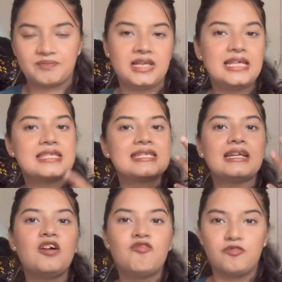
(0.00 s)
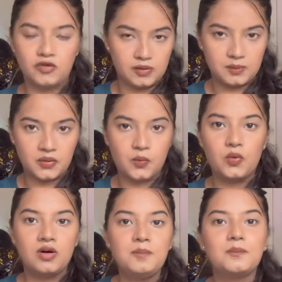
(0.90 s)
Let's take a verb.
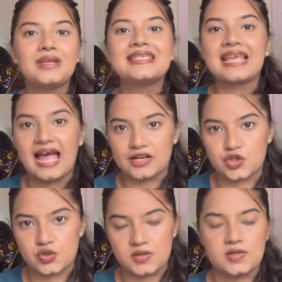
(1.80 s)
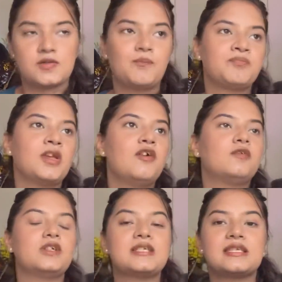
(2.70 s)
Verb means actions. For
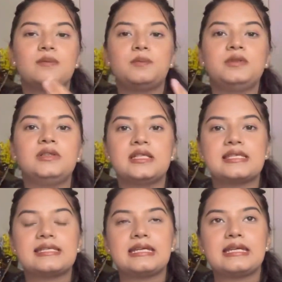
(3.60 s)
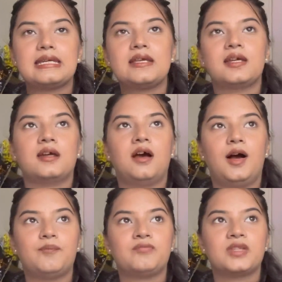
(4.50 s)
example, let's take
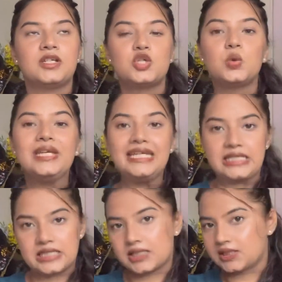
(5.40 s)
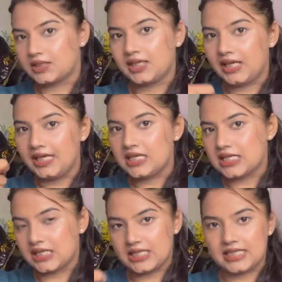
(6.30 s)
to eat. Eat
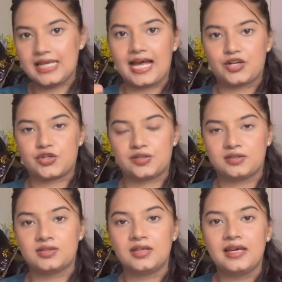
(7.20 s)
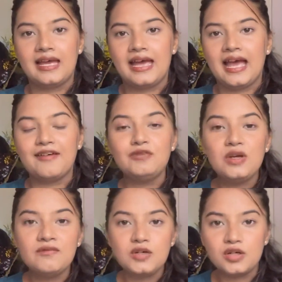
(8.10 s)
is the action. Have you
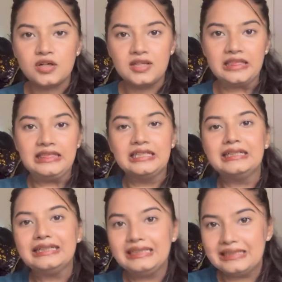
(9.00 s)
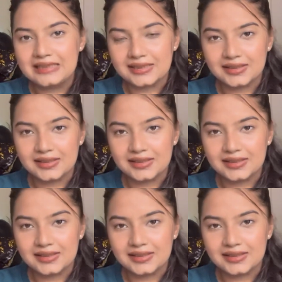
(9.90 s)
ever heard the eat?